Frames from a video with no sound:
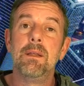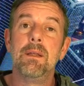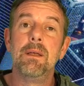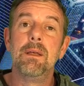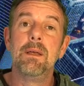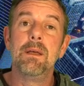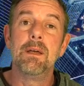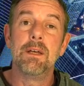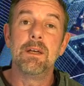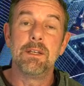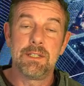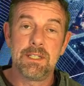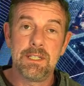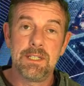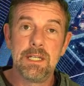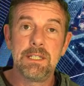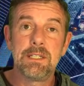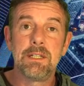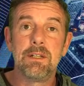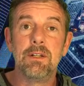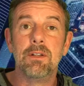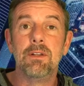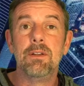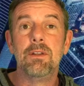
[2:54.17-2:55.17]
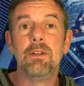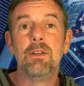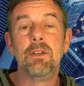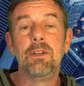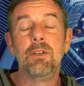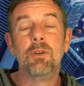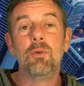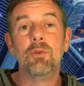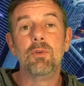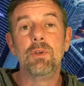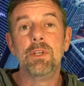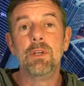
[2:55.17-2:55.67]
assistant that
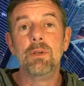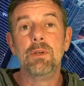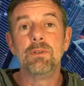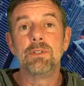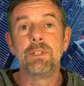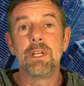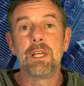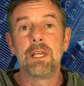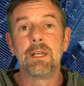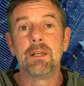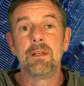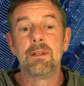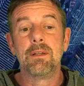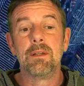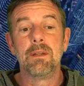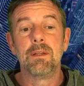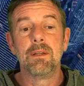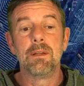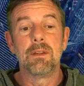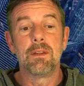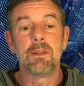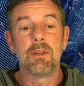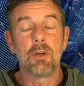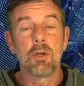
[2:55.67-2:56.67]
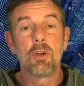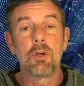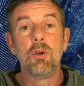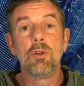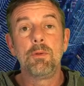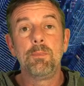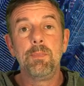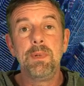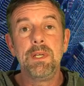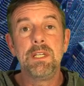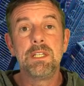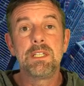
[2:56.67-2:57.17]
you're using that could
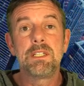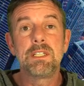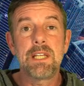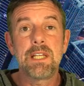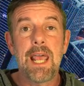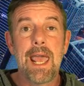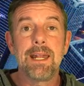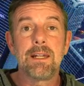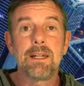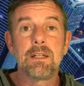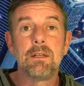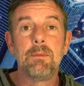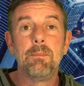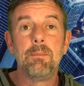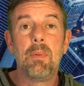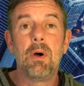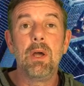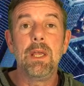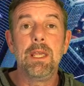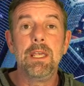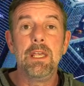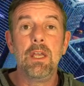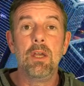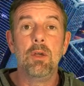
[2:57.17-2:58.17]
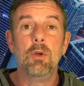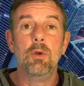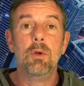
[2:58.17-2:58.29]
be set by you.